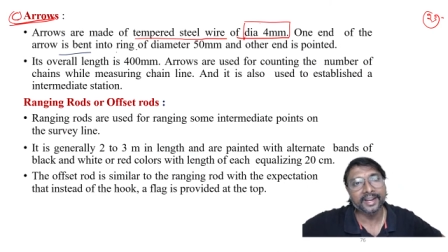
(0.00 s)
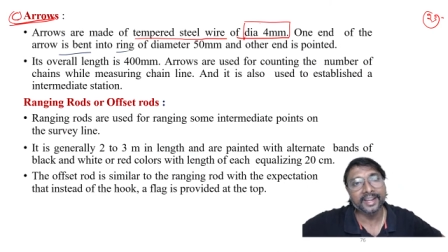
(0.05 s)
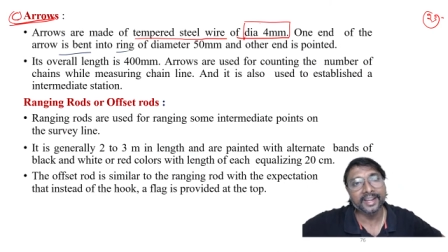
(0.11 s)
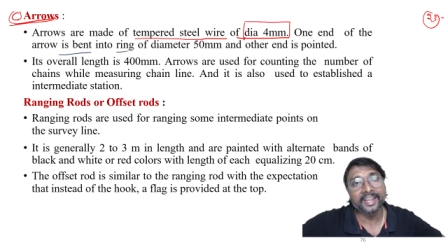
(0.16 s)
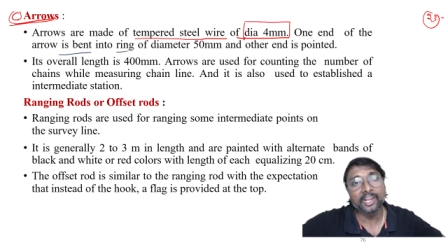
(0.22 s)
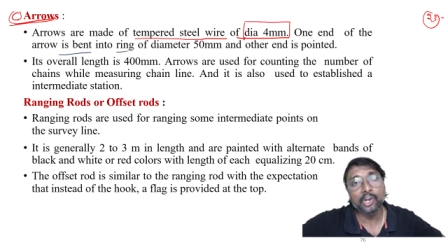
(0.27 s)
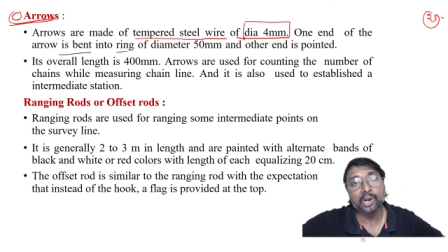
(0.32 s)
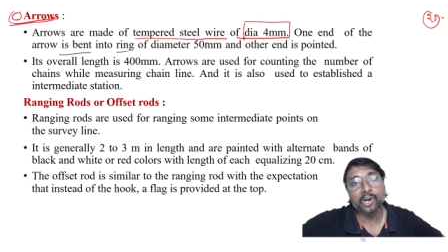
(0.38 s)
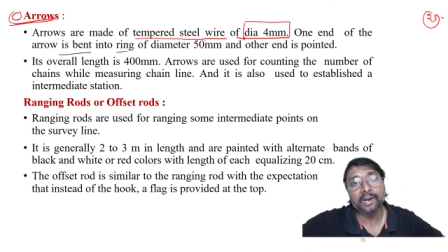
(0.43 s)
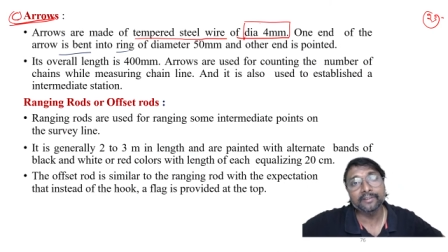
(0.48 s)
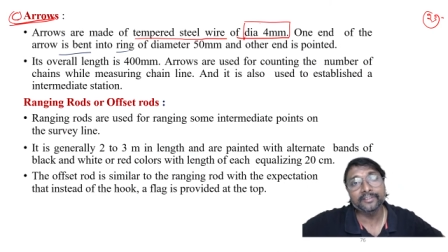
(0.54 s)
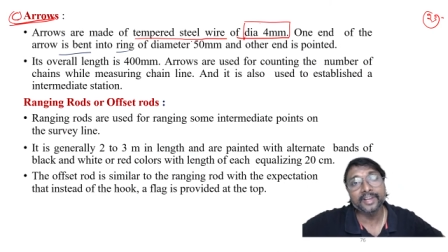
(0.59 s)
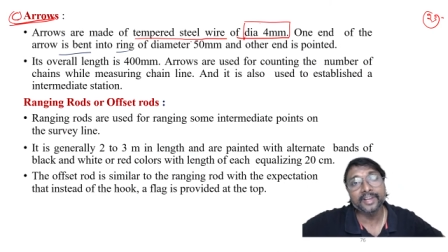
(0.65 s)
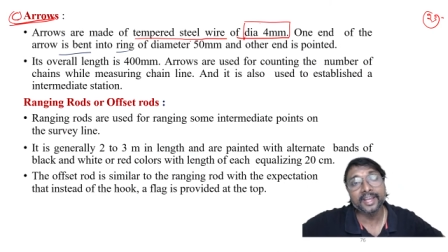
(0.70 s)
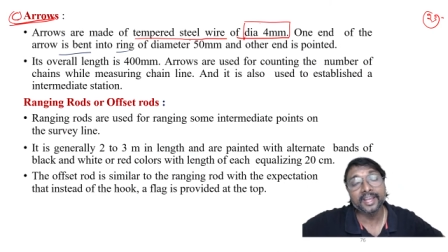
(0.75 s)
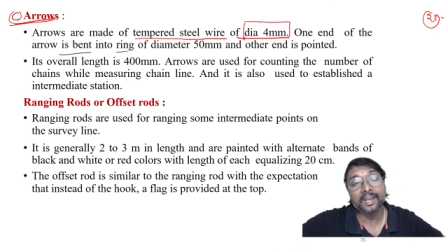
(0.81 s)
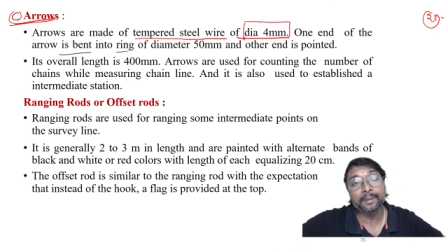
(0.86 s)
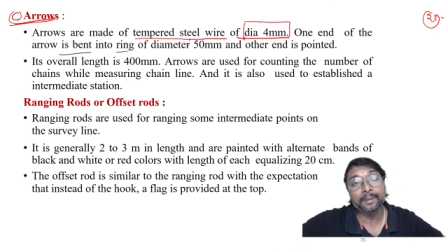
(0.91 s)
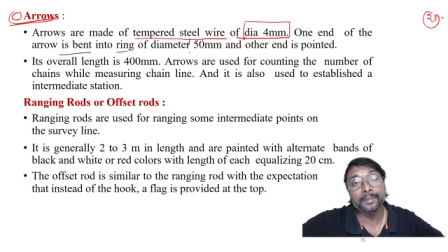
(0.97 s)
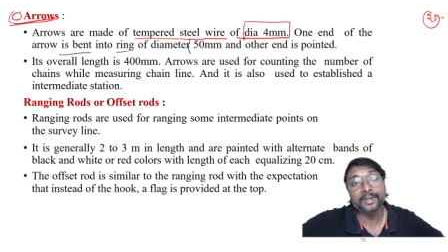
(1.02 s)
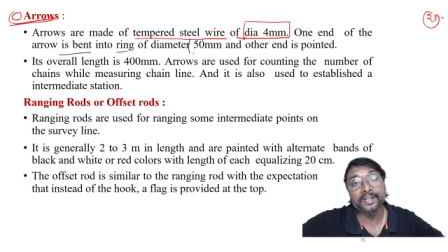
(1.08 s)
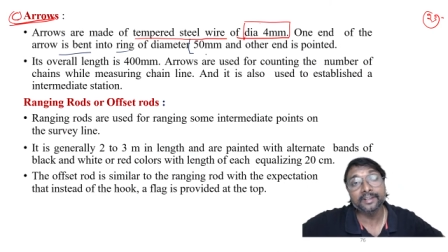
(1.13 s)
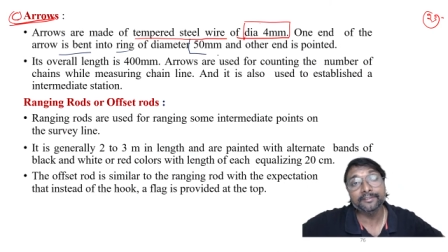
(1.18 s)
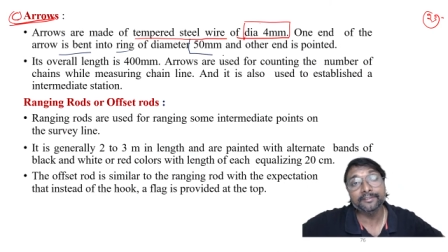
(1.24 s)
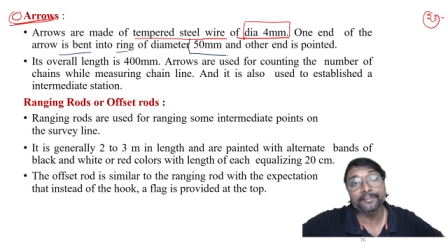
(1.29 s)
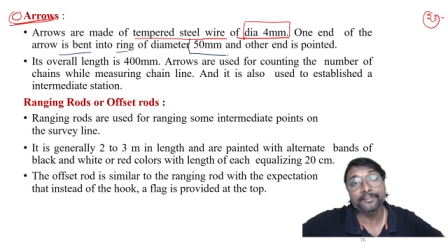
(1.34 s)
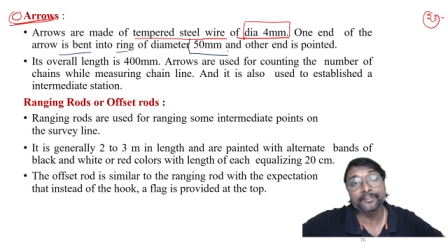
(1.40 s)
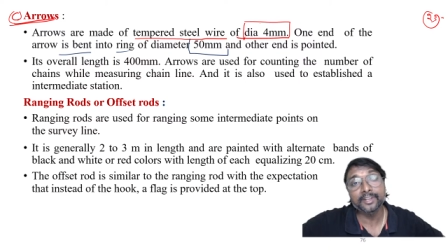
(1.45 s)
ring of diameter
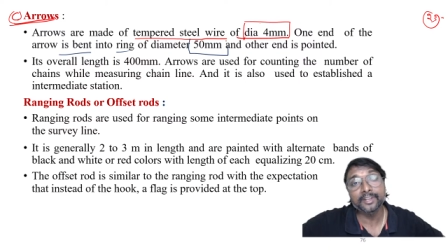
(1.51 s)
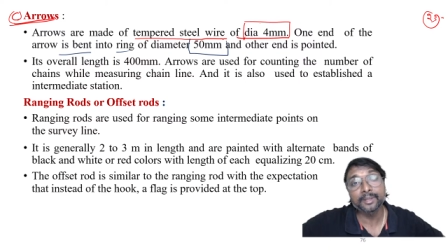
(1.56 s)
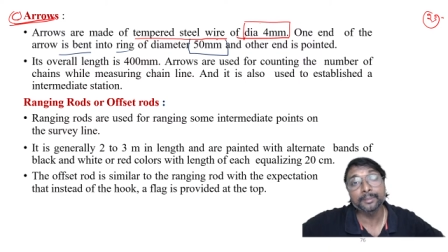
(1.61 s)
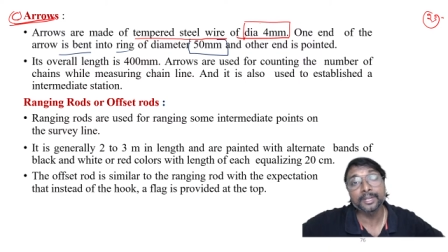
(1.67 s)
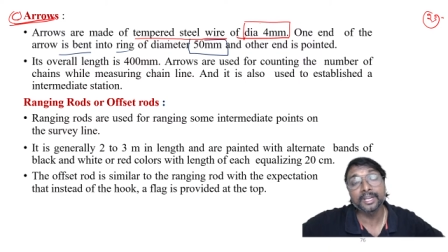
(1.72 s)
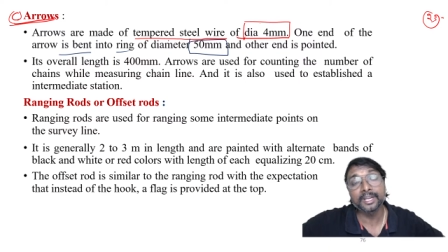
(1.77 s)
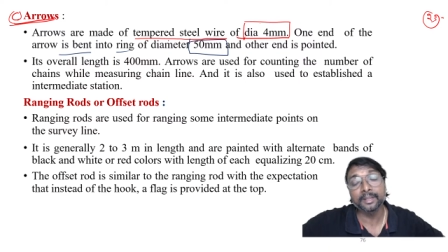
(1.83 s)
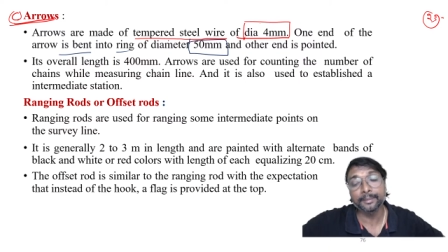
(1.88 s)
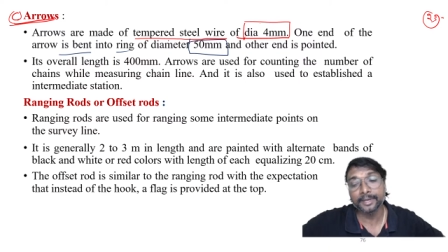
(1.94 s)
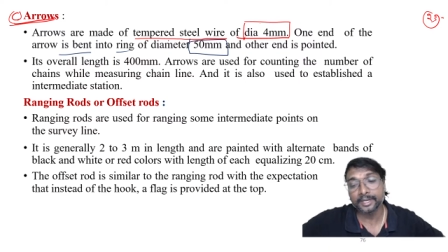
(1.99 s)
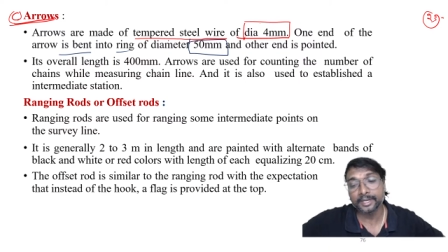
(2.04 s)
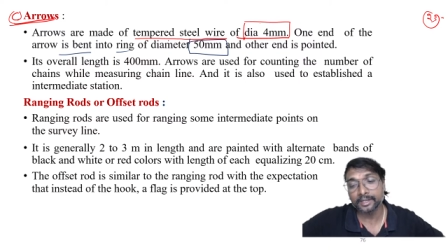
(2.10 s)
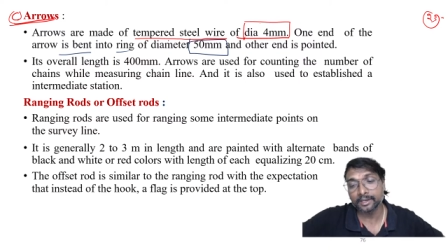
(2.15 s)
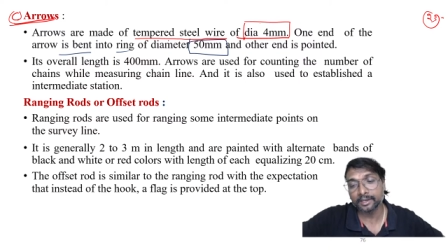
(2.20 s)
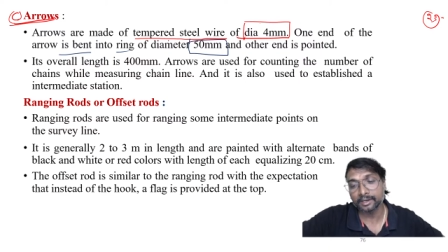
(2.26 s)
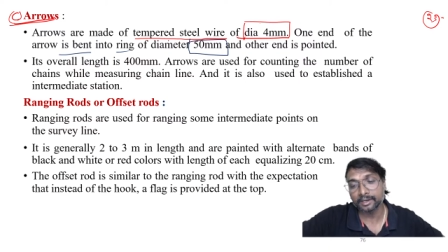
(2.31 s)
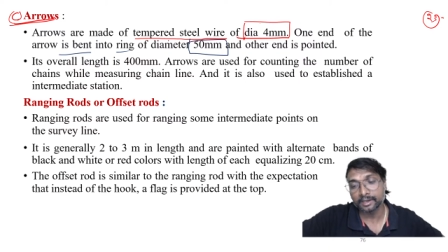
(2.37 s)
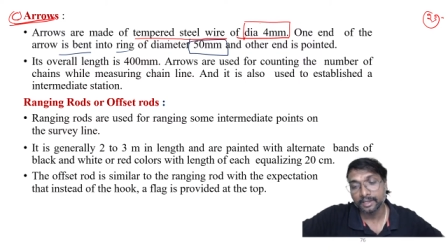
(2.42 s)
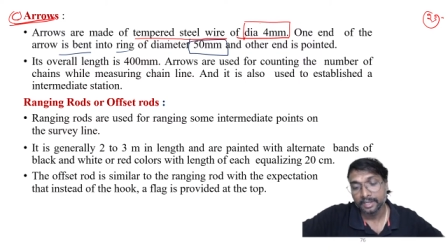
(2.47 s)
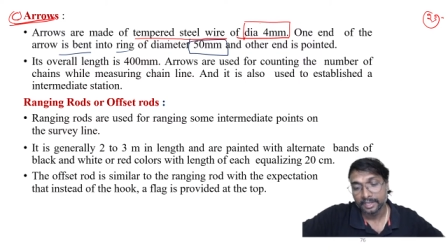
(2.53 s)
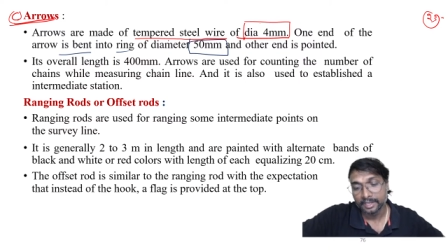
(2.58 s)
50 millimeter.